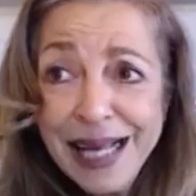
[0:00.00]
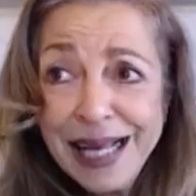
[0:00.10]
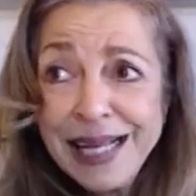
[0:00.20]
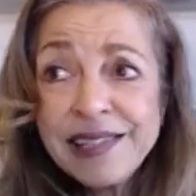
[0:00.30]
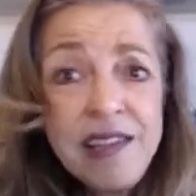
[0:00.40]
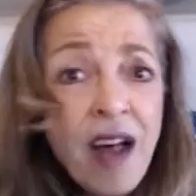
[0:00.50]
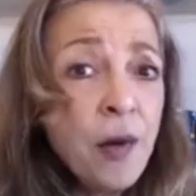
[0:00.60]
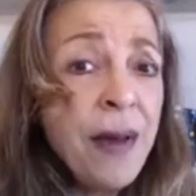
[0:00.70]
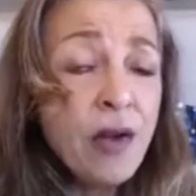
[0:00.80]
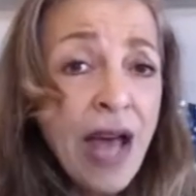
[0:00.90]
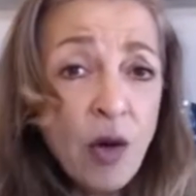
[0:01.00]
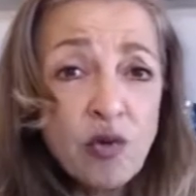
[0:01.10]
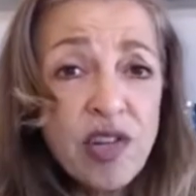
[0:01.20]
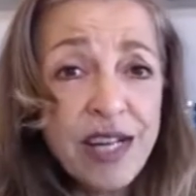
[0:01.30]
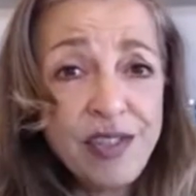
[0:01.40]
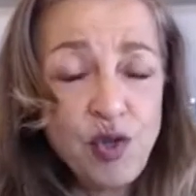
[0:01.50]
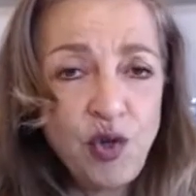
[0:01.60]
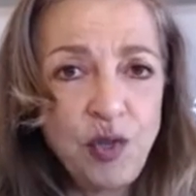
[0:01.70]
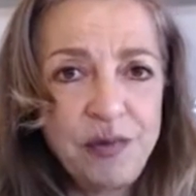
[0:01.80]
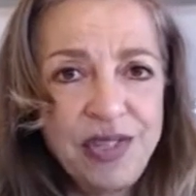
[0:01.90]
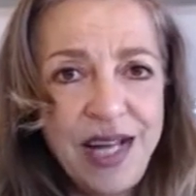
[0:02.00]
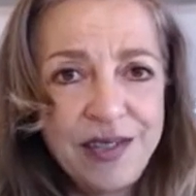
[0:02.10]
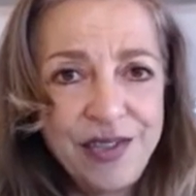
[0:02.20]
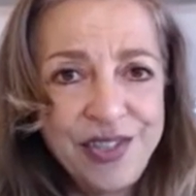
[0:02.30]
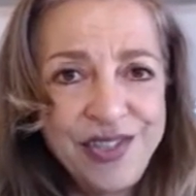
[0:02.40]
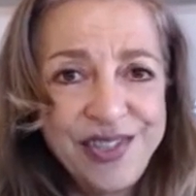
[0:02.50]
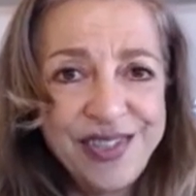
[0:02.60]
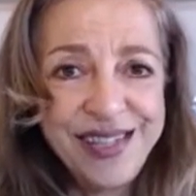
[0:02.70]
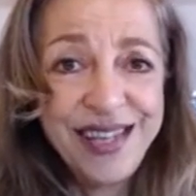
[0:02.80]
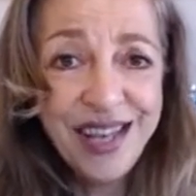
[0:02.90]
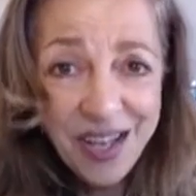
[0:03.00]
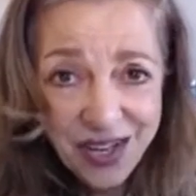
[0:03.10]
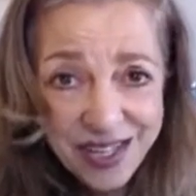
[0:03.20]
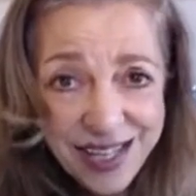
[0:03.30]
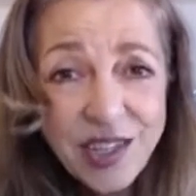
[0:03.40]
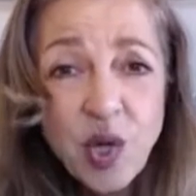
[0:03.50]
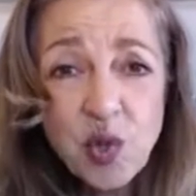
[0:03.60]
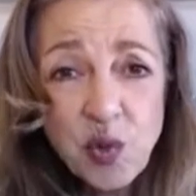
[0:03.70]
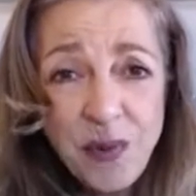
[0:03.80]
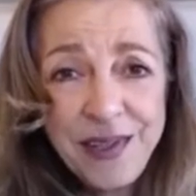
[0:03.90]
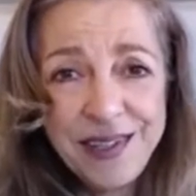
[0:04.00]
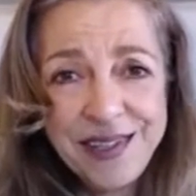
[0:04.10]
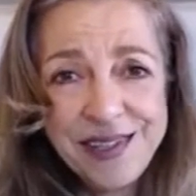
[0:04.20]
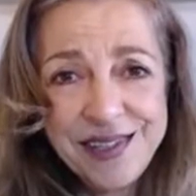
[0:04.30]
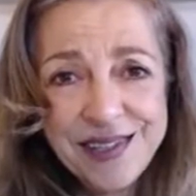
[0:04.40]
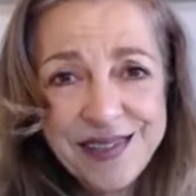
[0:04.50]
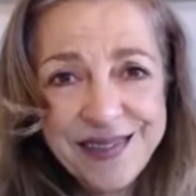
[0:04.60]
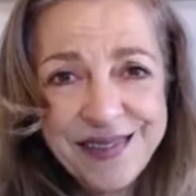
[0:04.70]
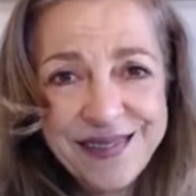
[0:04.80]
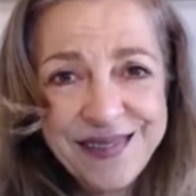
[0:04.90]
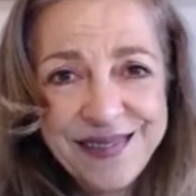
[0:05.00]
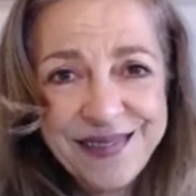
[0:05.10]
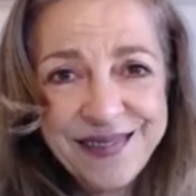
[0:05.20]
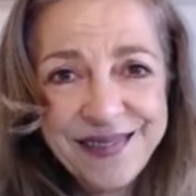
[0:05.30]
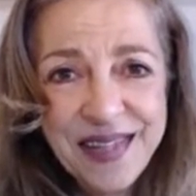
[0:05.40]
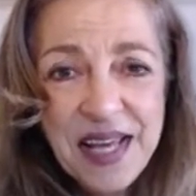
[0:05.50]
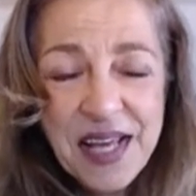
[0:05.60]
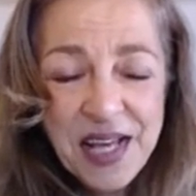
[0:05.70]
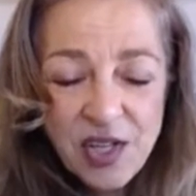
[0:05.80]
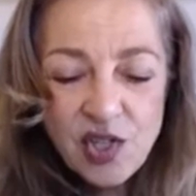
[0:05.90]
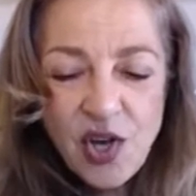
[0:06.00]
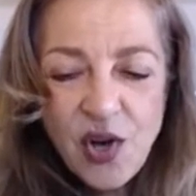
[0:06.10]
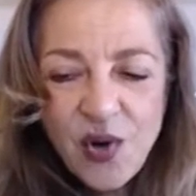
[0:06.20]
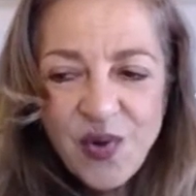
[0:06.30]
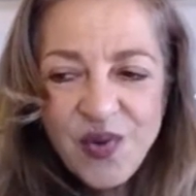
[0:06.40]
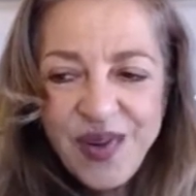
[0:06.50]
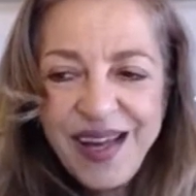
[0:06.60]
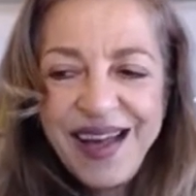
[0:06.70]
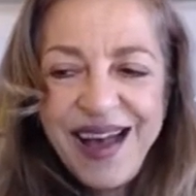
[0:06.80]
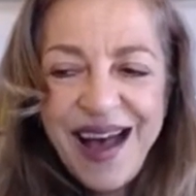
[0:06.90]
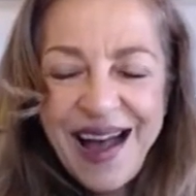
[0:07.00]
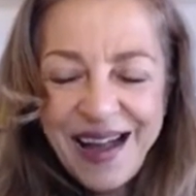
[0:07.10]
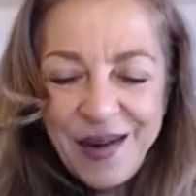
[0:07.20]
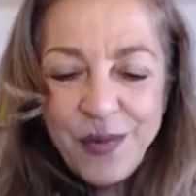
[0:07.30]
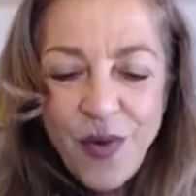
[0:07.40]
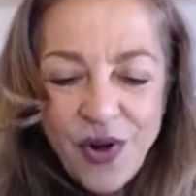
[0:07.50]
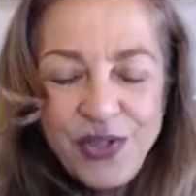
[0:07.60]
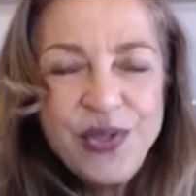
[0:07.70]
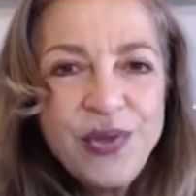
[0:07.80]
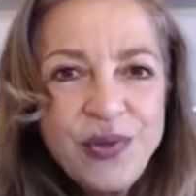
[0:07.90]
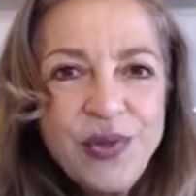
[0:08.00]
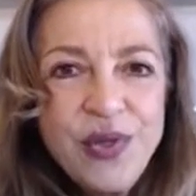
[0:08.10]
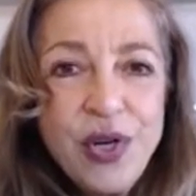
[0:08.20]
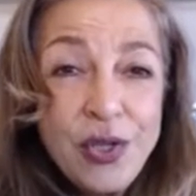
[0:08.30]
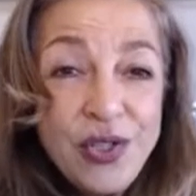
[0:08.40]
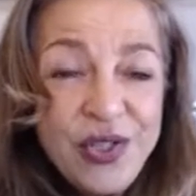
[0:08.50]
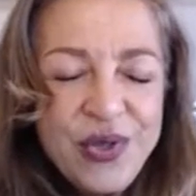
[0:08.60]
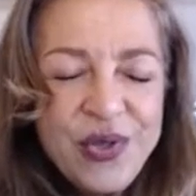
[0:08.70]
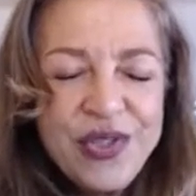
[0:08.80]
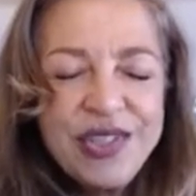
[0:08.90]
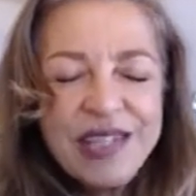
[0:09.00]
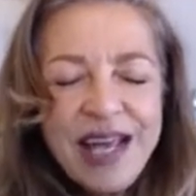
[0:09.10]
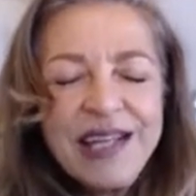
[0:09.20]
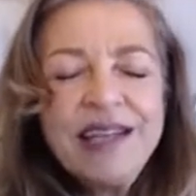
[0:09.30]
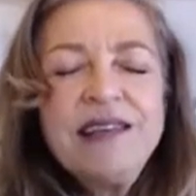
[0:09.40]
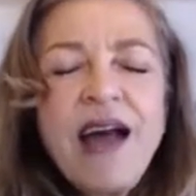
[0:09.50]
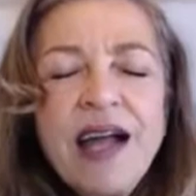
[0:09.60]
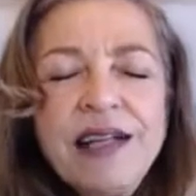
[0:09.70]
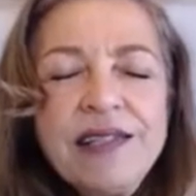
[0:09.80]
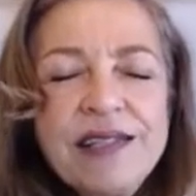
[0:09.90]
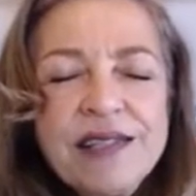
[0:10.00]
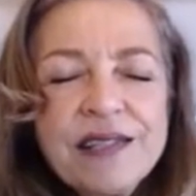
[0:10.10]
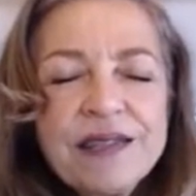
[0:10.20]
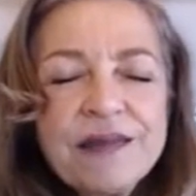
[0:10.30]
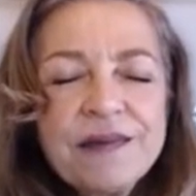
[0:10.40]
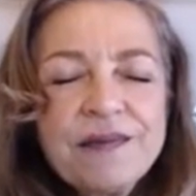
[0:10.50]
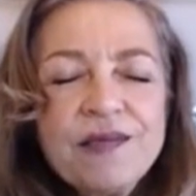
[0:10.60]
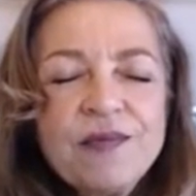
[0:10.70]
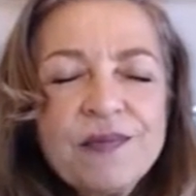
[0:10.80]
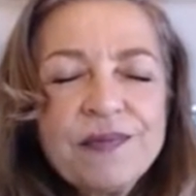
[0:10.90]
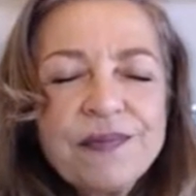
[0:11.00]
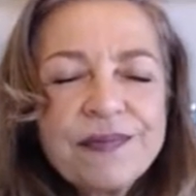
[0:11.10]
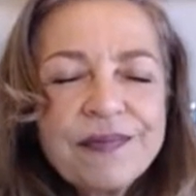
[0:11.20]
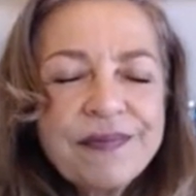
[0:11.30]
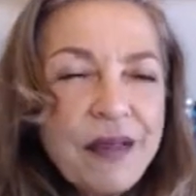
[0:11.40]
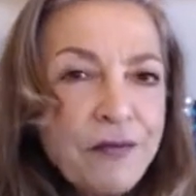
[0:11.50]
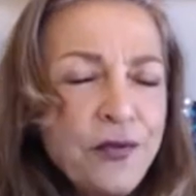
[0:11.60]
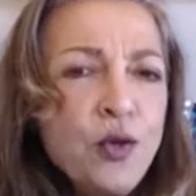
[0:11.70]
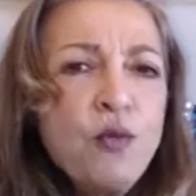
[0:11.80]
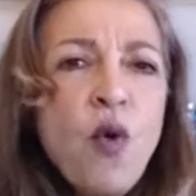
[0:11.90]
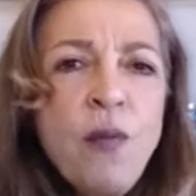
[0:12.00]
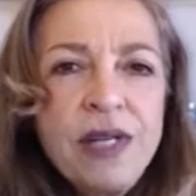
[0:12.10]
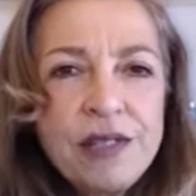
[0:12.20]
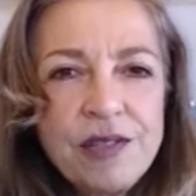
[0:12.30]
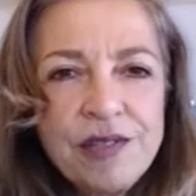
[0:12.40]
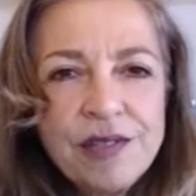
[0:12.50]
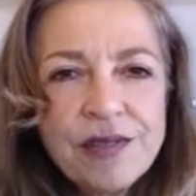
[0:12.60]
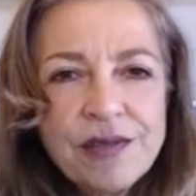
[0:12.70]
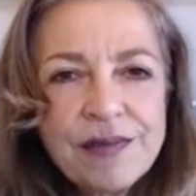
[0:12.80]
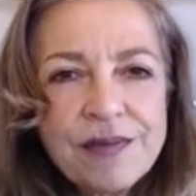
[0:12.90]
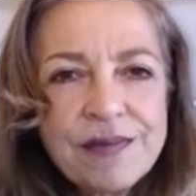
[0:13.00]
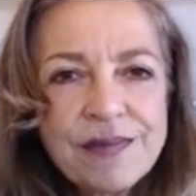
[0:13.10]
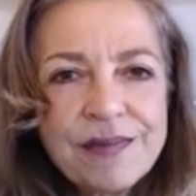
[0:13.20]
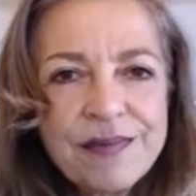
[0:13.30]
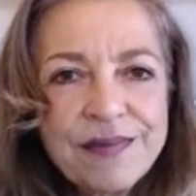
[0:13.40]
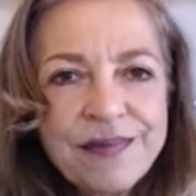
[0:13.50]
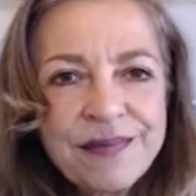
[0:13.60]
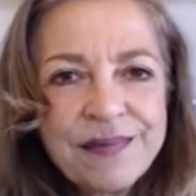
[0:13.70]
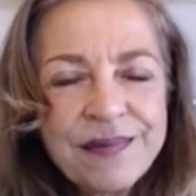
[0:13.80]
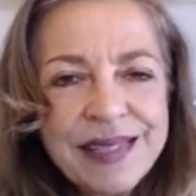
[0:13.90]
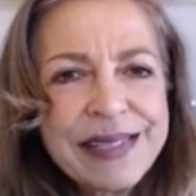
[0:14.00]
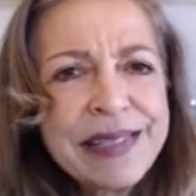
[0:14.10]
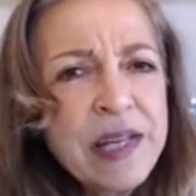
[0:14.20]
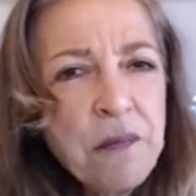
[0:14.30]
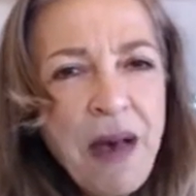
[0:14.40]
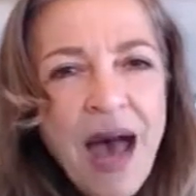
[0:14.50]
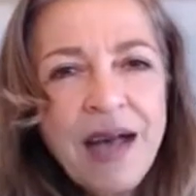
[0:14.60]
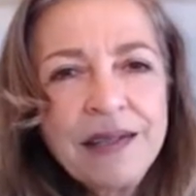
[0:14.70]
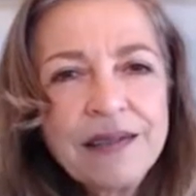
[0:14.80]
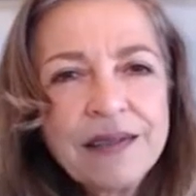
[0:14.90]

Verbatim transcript: It's not about outside circumstances, it goes with us. So I want you to take a nice few moments, sit back